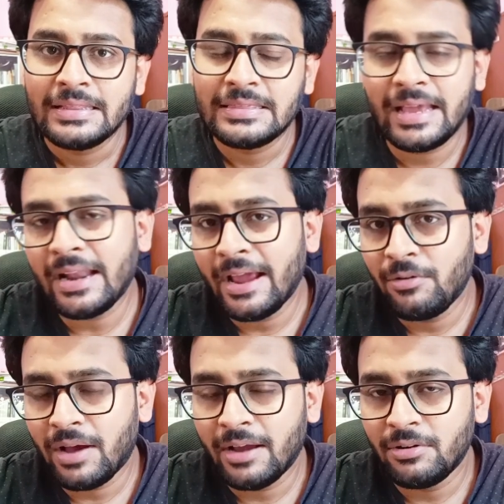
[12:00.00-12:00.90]
then I,
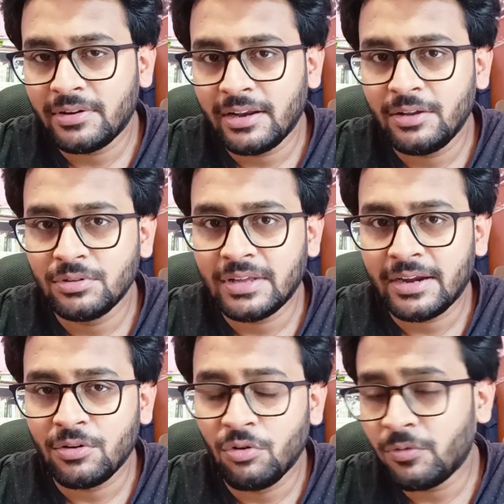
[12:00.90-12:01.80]
I will tell you
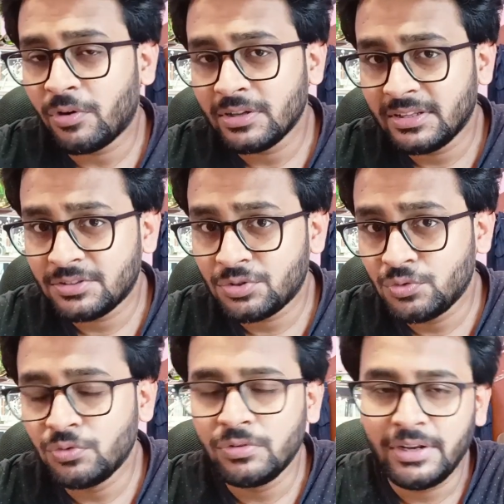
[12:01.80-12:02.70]
that go for these
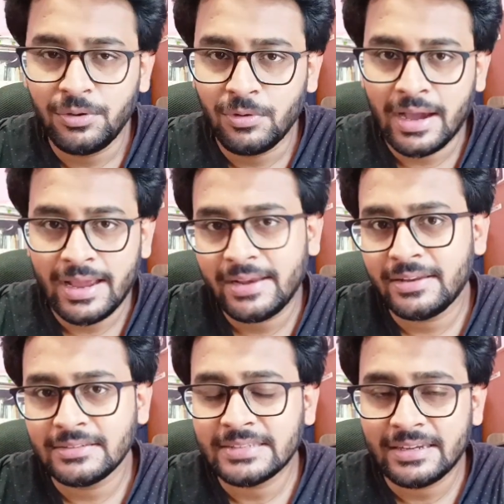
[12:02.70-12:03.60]
two new
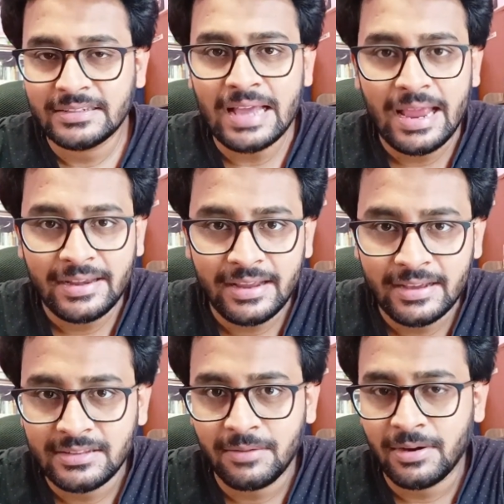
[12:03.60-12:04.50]
IITs that is IIT
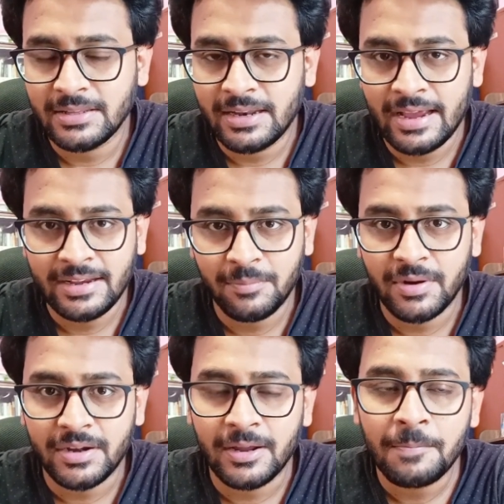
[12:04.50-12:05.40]
Hyderabad and IIT
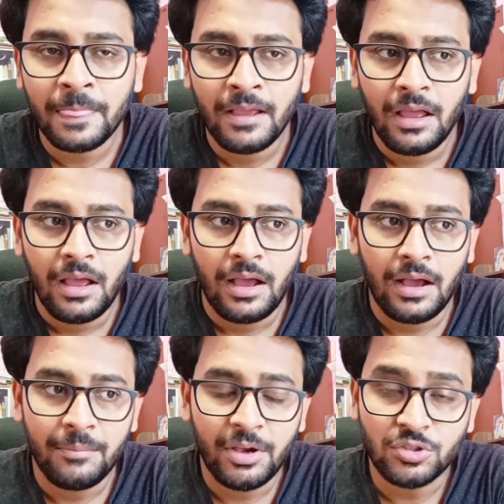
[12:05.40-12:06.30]
Patna
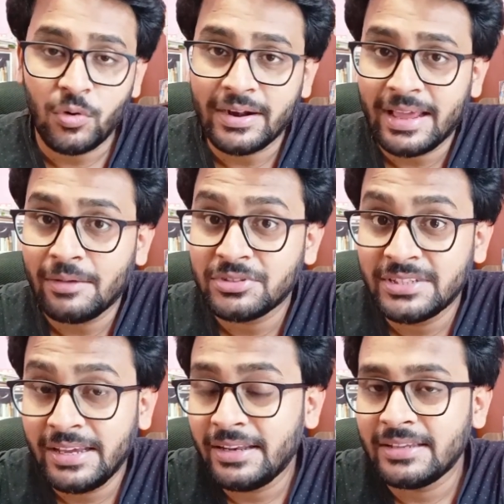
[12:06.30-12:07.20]
uh, because what I have
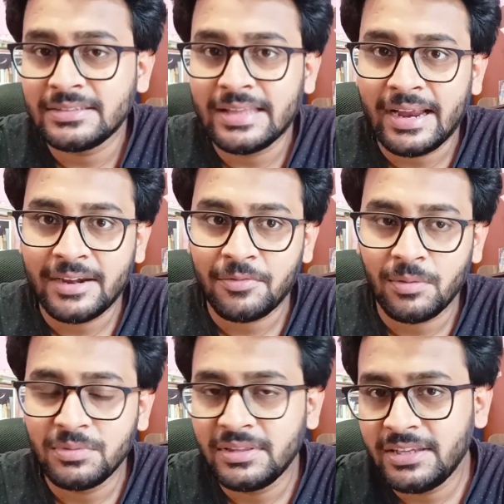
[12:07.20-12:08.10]
seen is that
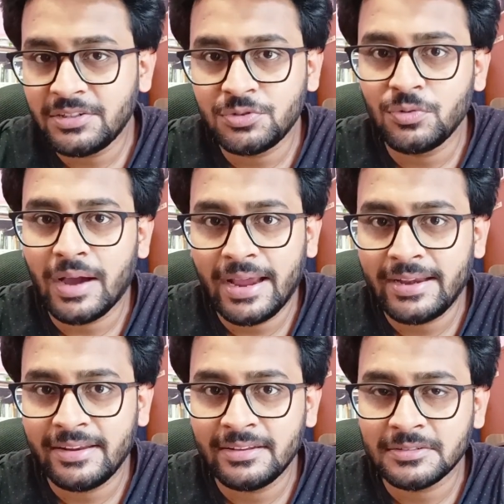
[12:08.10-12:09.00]
from these two
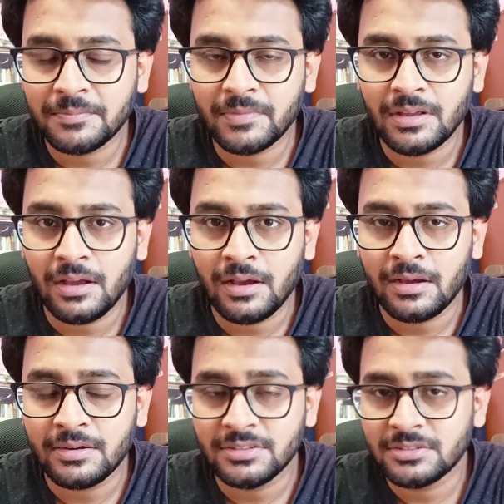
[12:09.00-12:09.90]
IITs
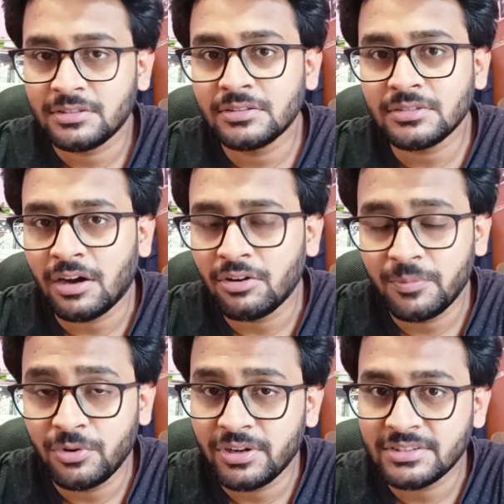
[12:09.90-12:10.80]
uh, research
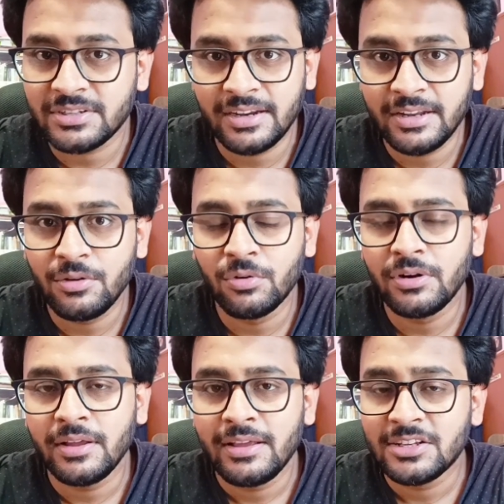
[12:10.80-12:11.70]
output is really
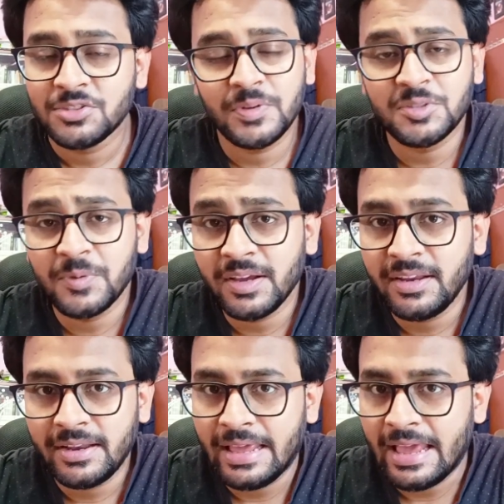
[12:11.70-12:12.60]
good
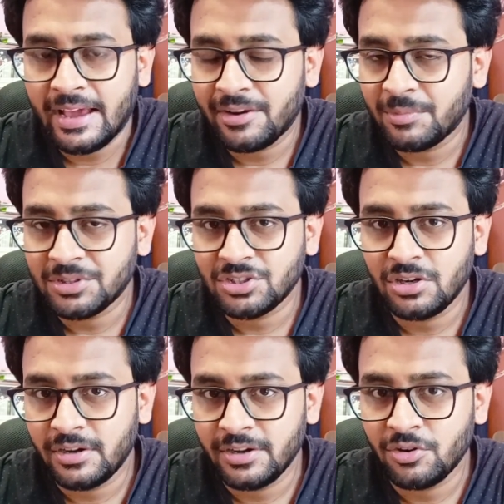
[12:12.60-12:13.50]
specifically in AI and machine
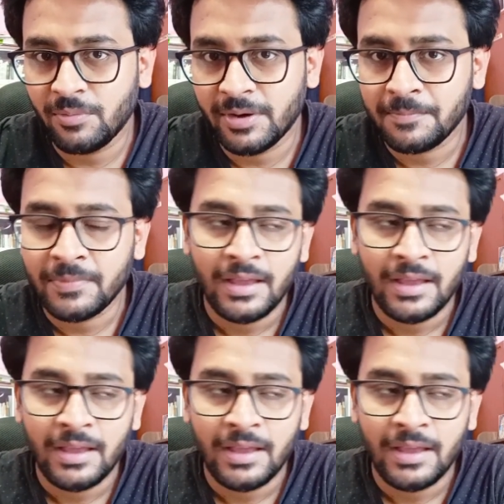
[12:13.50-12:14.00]
learning domain.